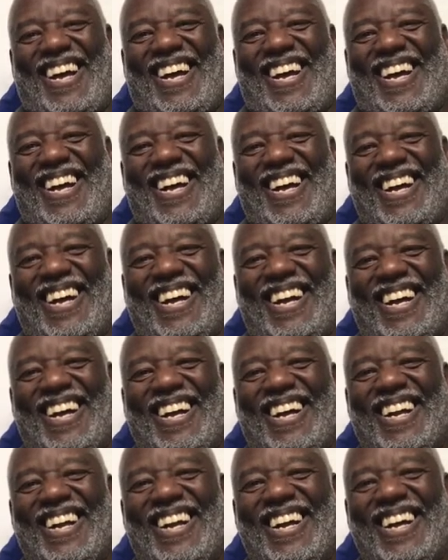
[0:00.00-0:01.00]

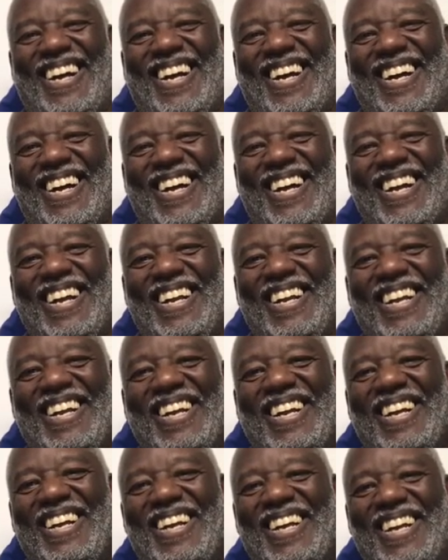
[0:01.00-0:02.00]

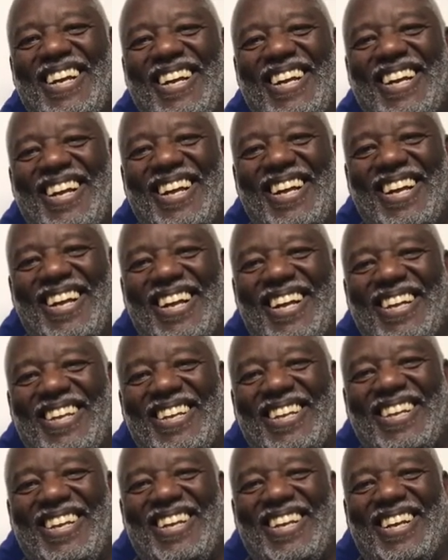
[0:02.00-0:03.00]

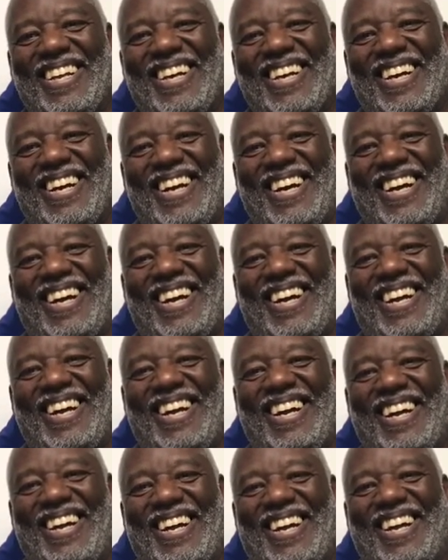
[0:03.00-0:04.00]

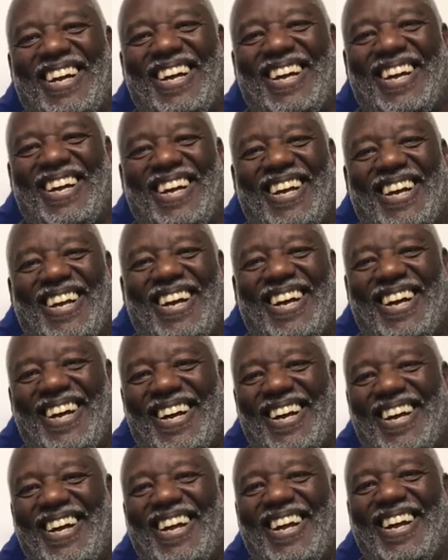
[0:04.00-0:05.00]

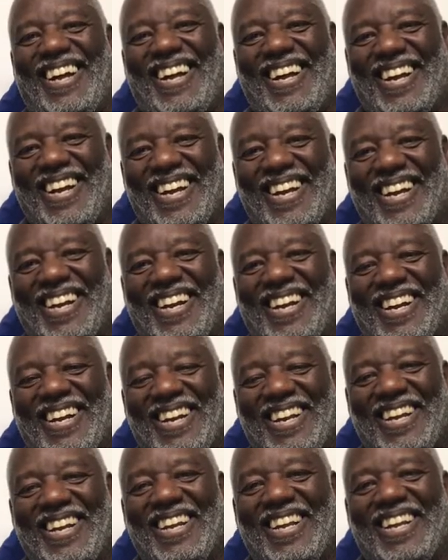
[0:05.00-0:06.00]

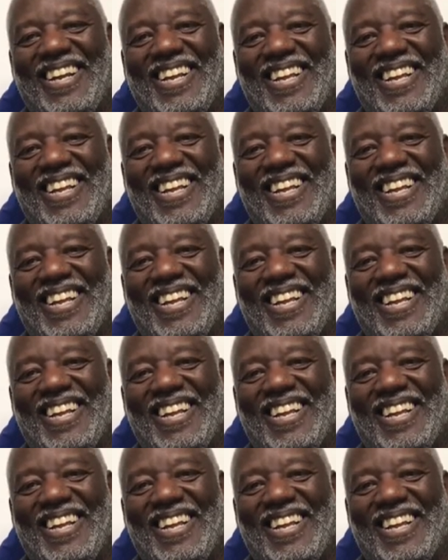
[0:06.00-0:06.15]
This person isn't speaking.